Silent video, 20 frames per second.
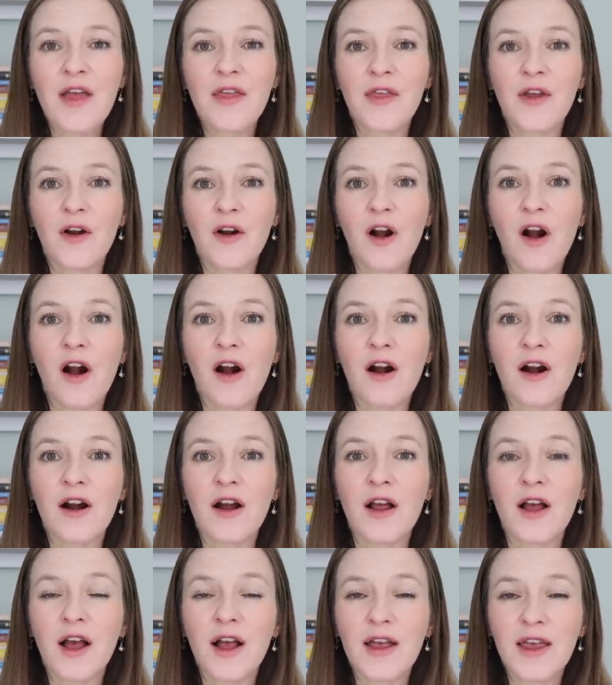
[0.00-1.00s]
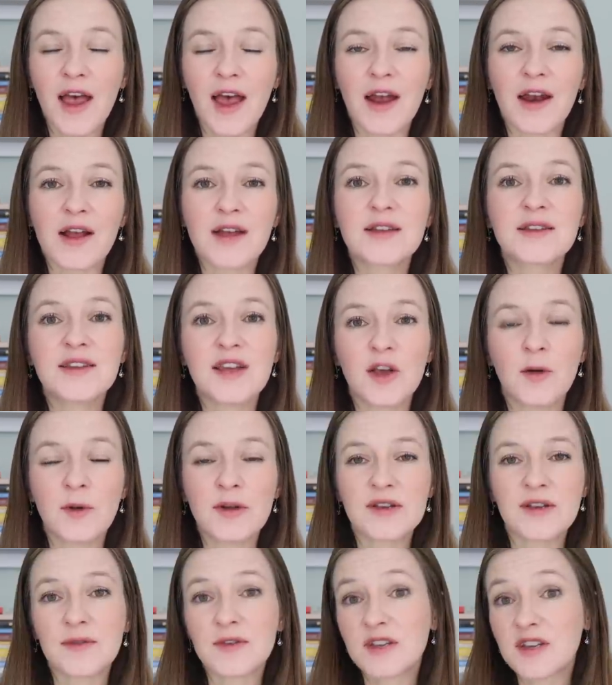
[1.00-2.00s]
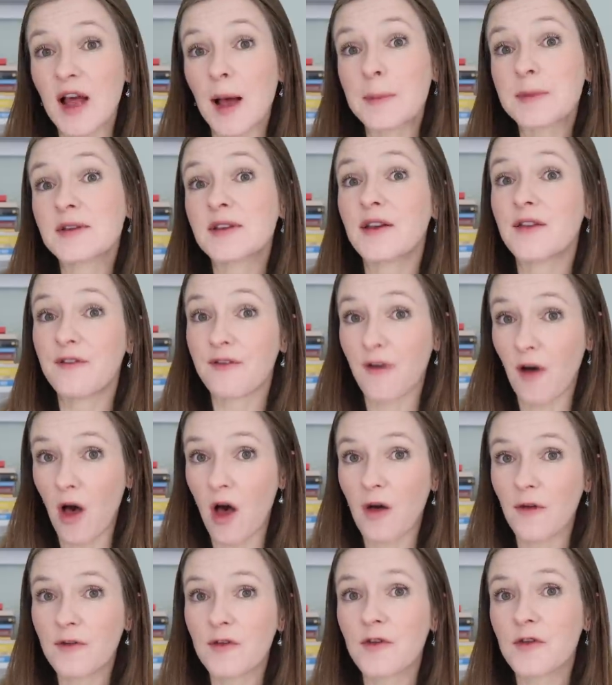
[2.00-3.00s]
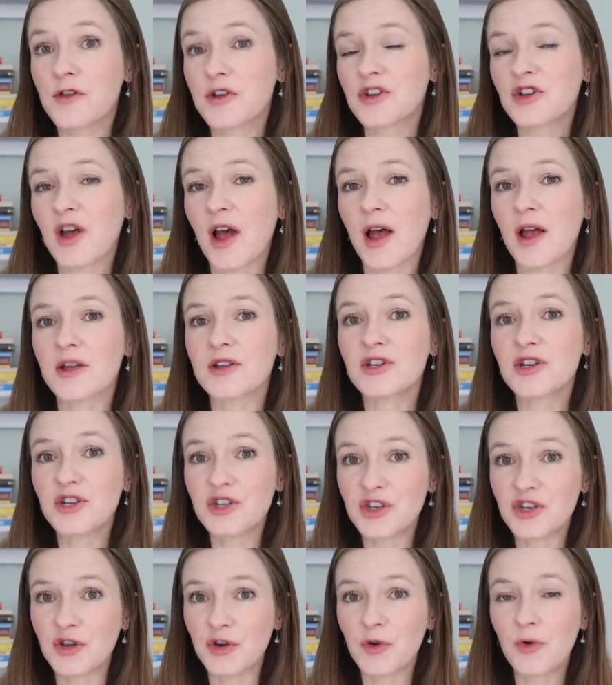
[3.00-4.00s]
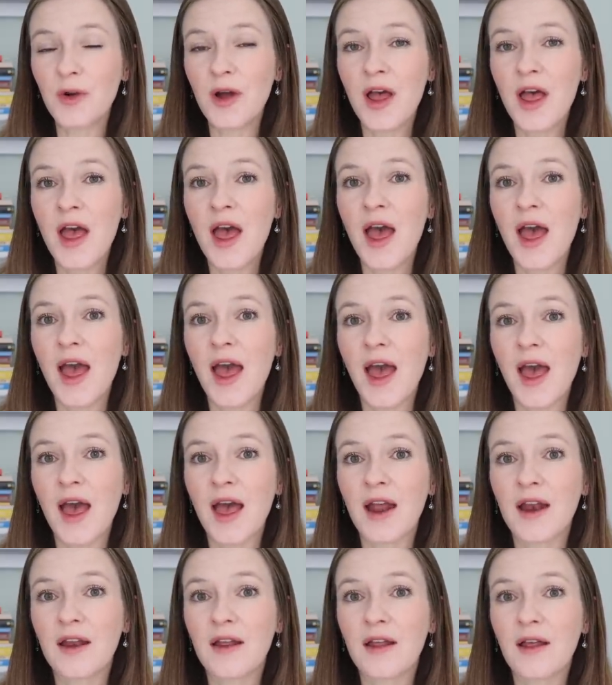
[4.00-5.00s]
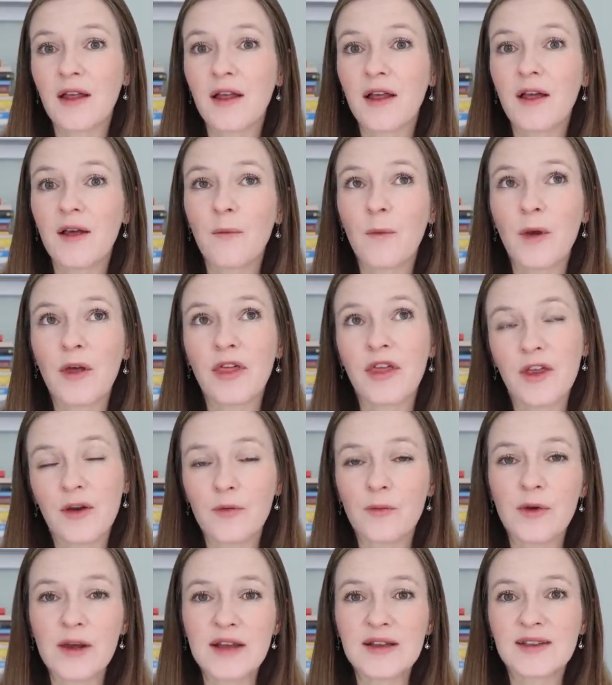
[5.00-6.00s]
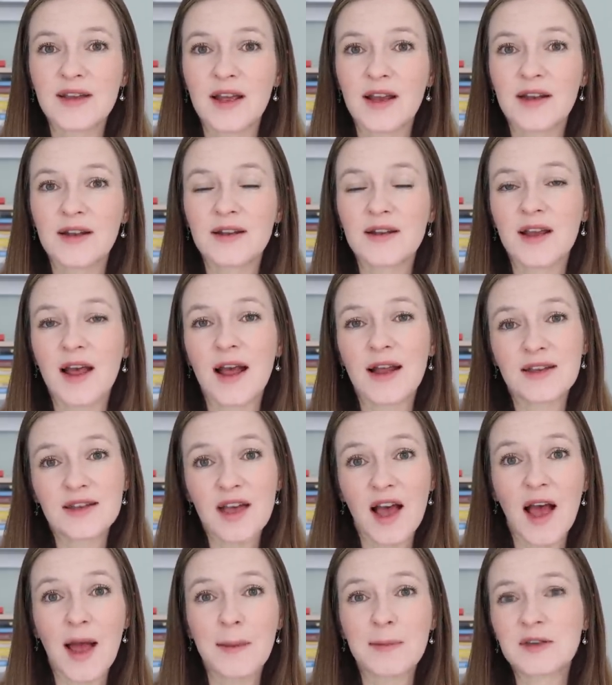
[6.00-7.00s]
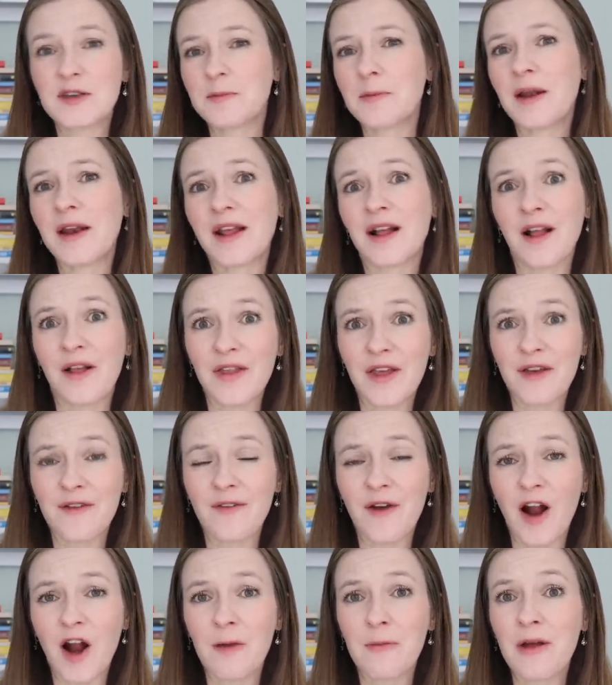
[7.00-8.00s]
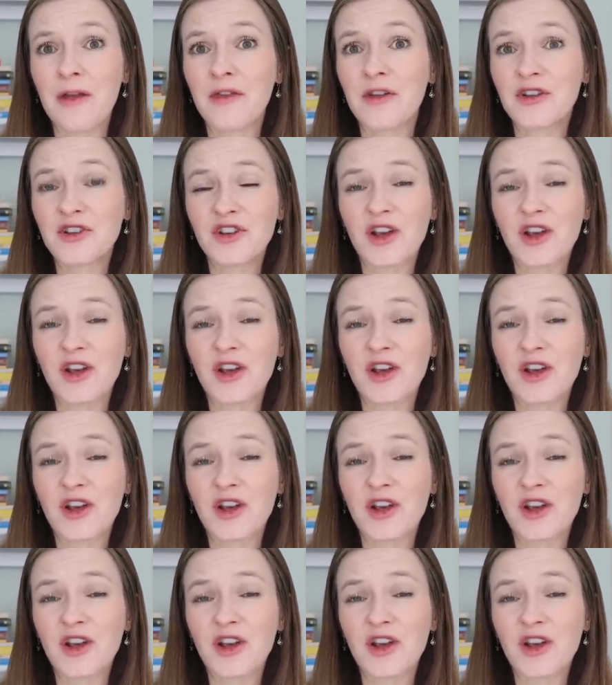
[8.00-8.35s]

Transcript: There are, again, a sequence of steps involved for the child to do, and within reason, at times, depending on the environment, the